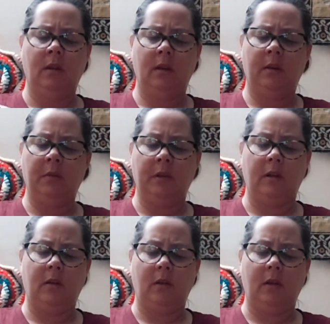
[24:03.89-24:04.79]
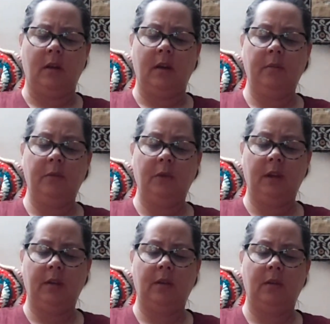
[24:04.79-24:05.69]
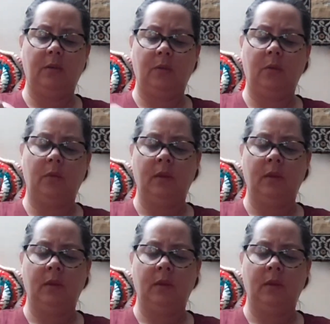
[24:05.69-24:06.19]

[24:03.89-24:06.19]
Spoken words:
I'm not at all. I'm trying to do